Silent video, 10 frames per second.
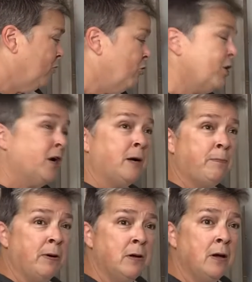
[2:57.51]
look up,
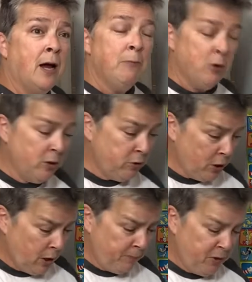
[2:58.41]
I'm going to look
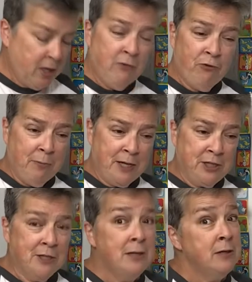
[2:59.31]
up the
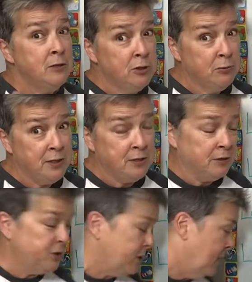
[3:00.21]
information to research.